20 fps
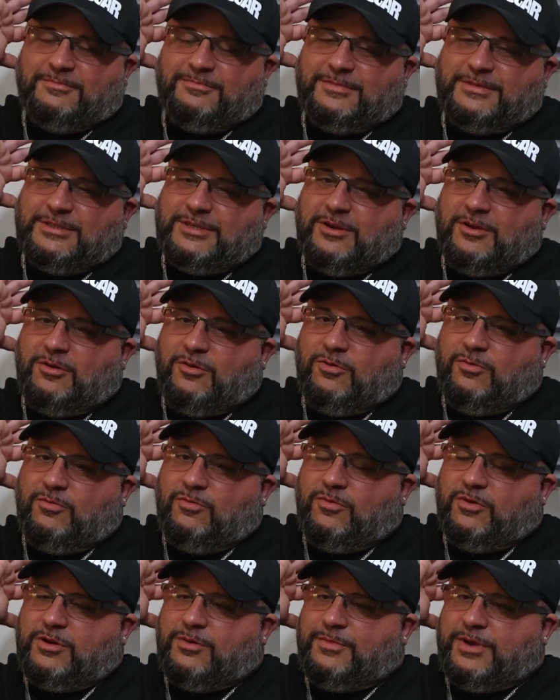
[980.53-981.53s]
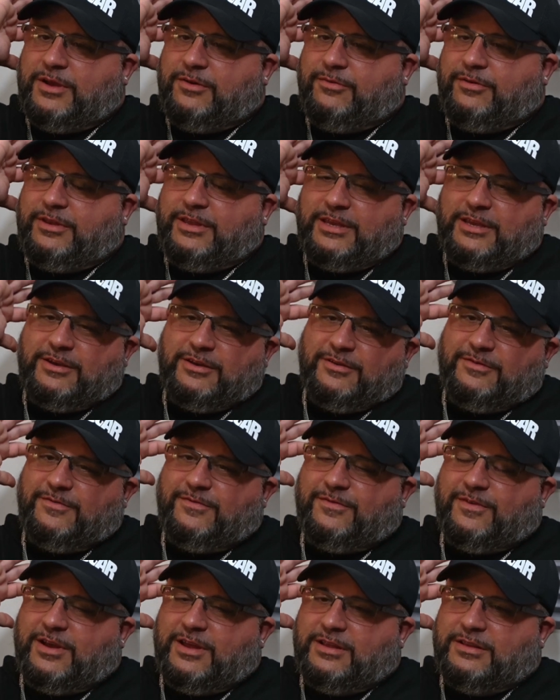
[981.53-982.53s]
so one of my really good
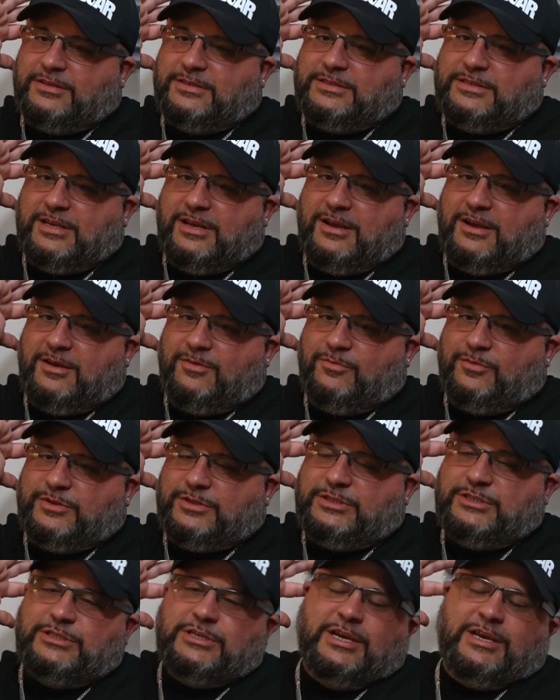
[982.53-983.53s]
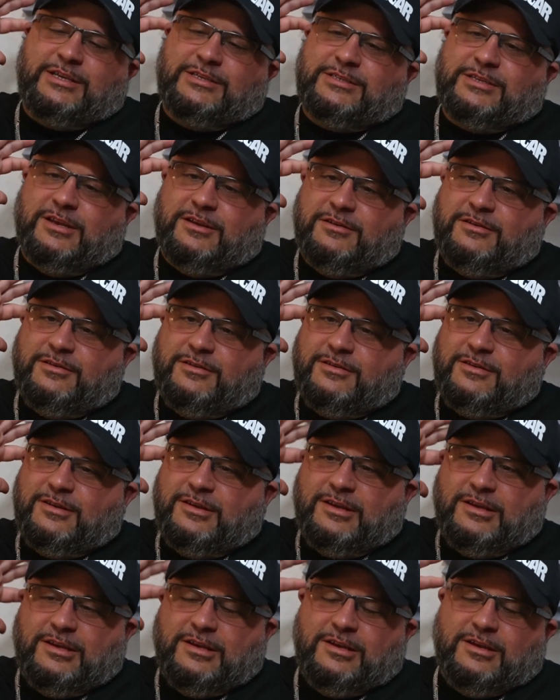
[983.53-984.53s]
friends was Jason,
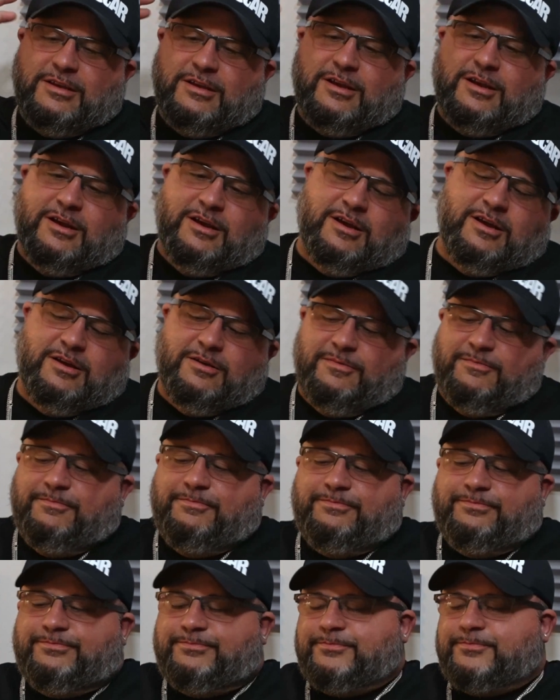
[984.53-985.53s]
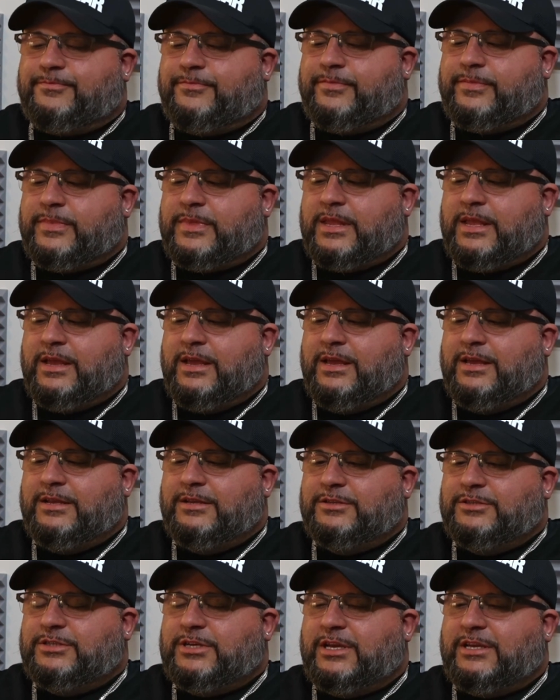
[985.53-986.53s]

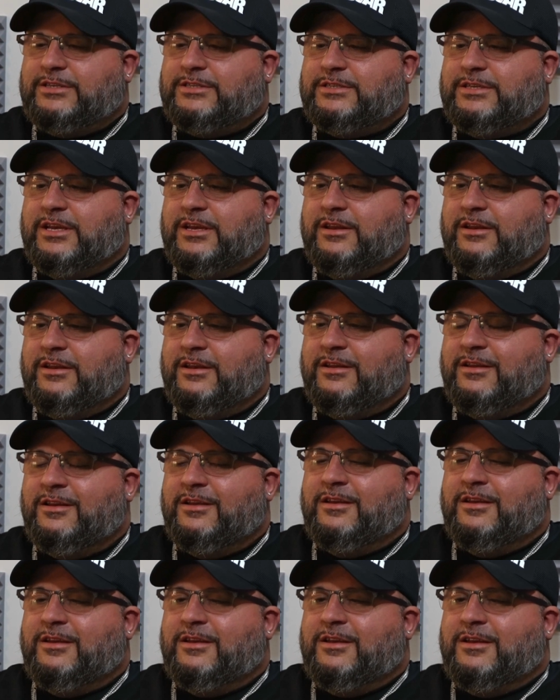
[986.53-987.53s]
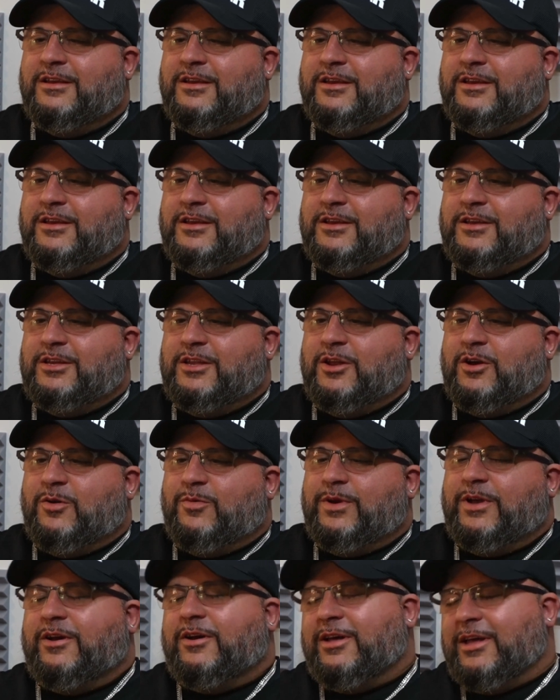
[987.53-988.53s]
and Jason.
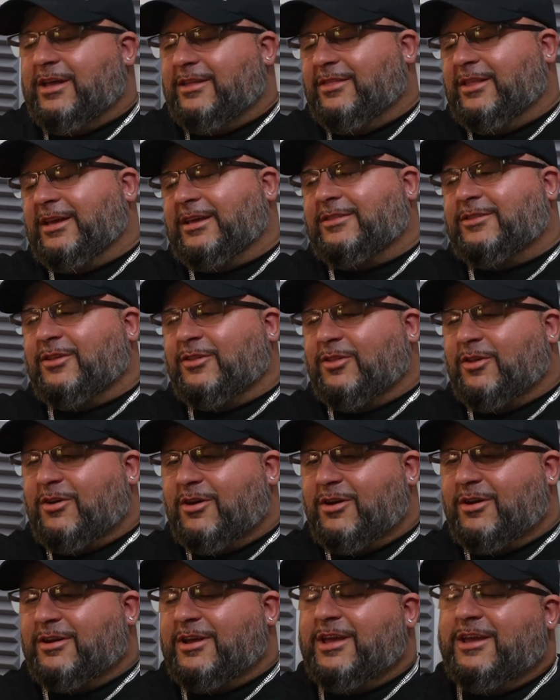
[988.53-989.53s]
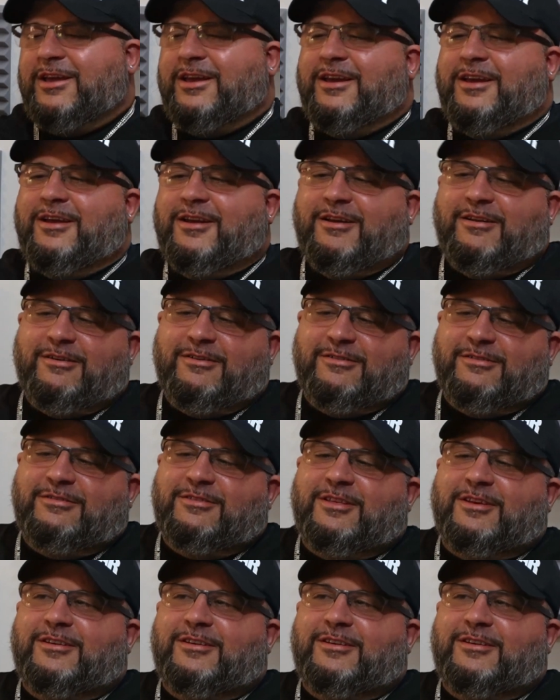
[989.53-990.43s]
We all had the long hair and